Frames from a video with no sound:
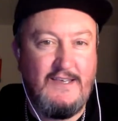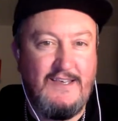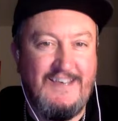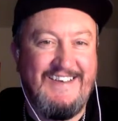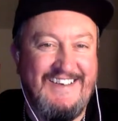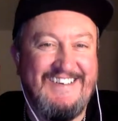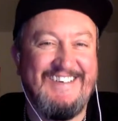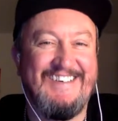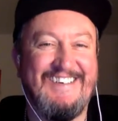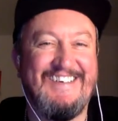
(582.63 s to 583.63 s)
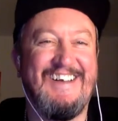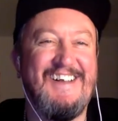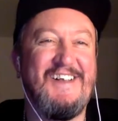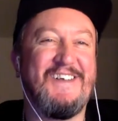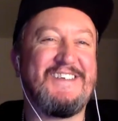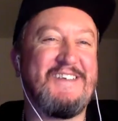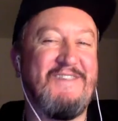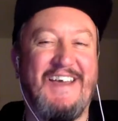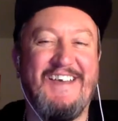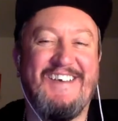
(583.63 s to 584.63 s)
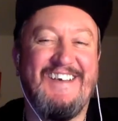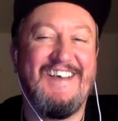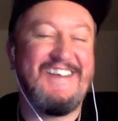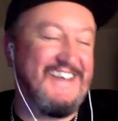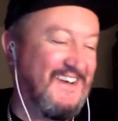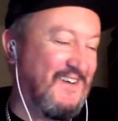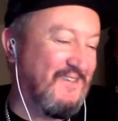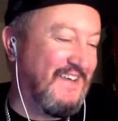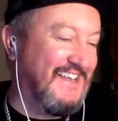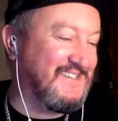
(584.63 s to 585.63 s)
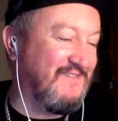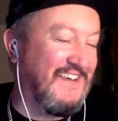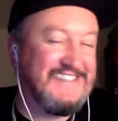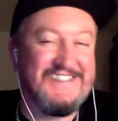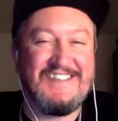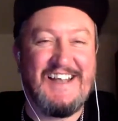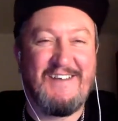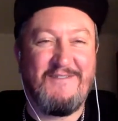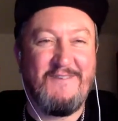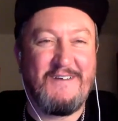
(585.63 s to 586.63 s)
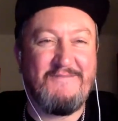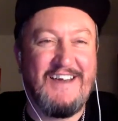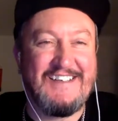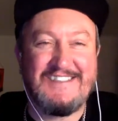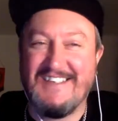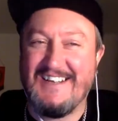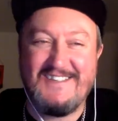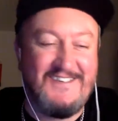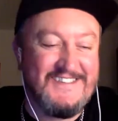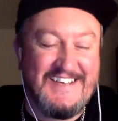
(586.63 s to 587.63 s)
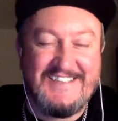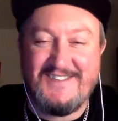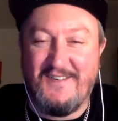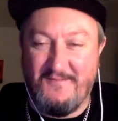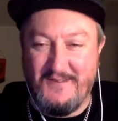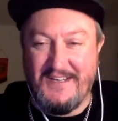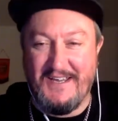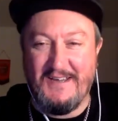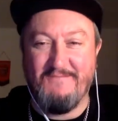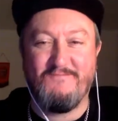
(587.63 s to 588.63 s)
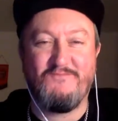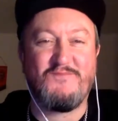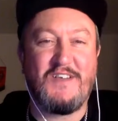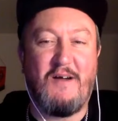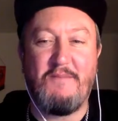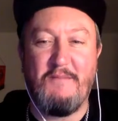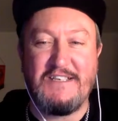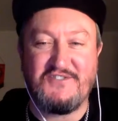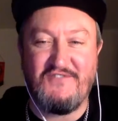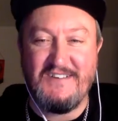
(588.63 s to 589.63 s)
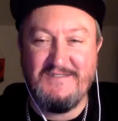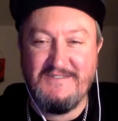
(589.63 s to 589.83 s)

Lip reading: I think I'm going to be getting some messages later from McManus, and I don't think it's going to be complimentary.